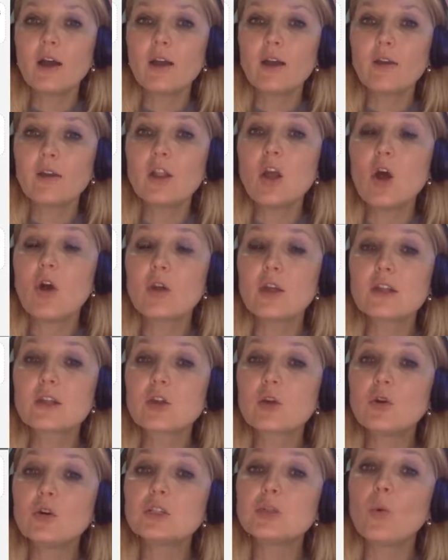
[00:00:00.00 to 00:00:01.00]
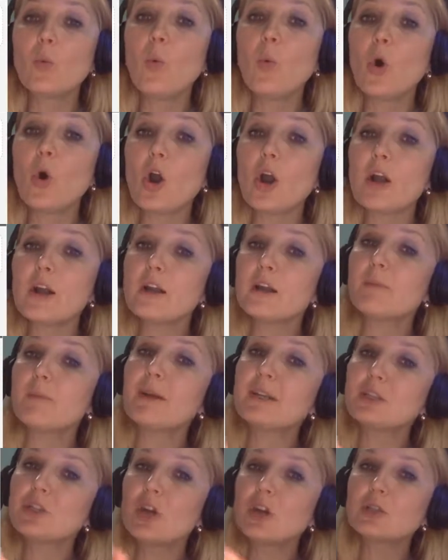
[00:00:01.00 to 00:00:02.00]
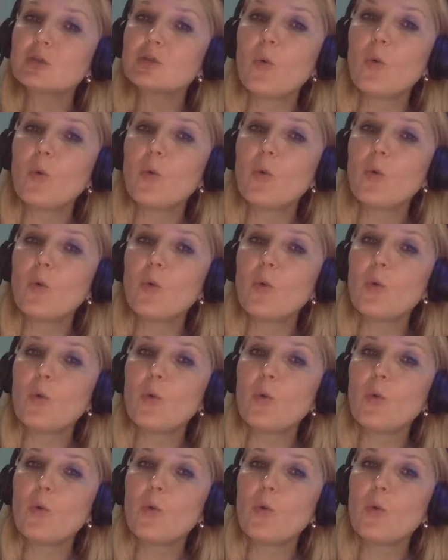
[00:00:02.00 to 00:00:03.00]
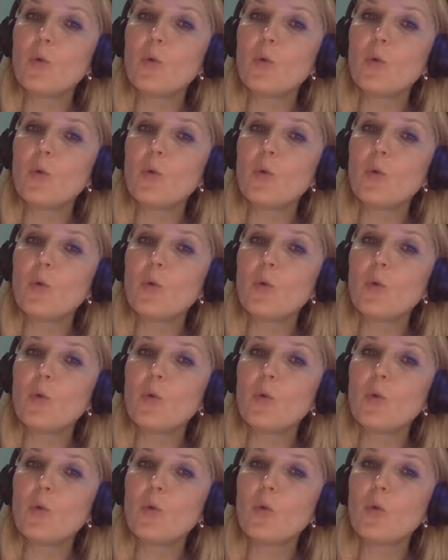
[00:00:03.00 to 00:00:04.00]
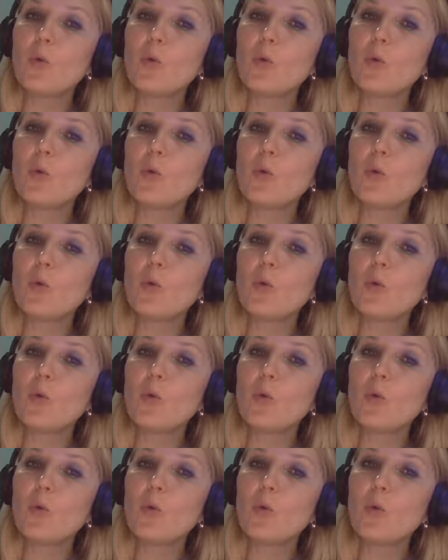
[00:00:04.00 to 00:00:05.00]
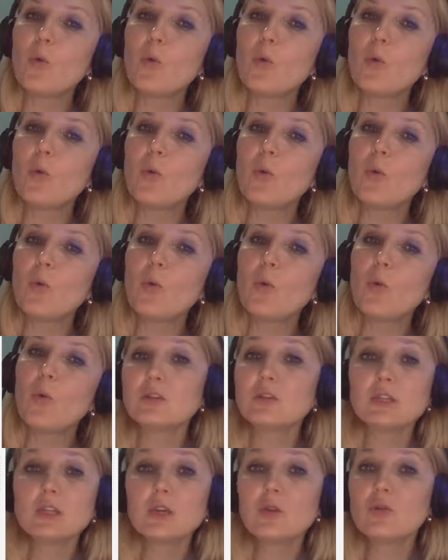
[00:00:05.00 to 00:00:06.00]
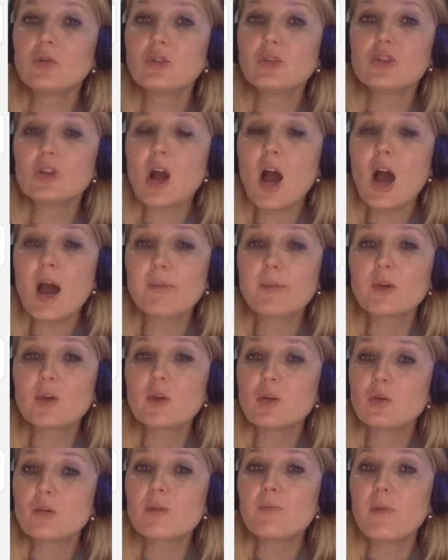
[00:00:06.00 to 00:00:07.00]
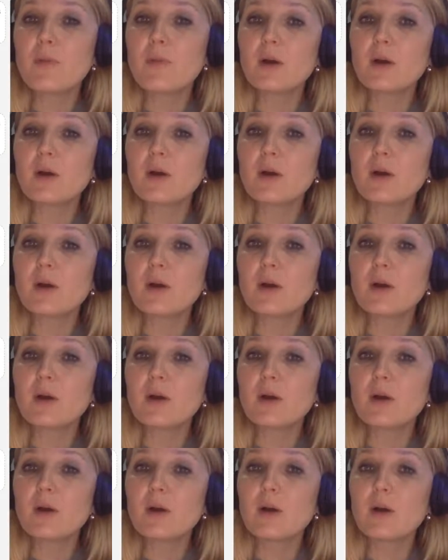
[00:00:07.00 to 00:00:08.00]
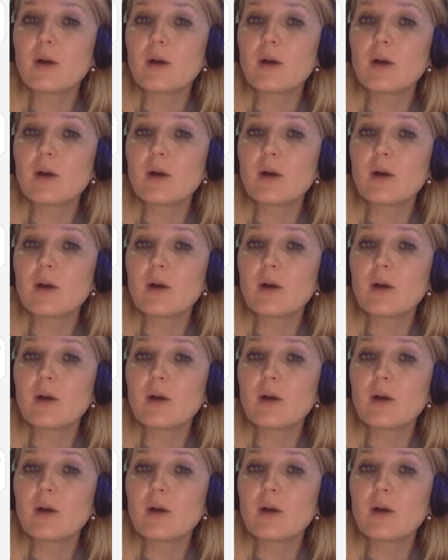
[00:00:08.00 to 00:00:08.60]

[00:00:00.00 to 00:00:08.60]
No, it's good were, but not were. Oh, were, right? No, not were. You did a good job. You used present perfect.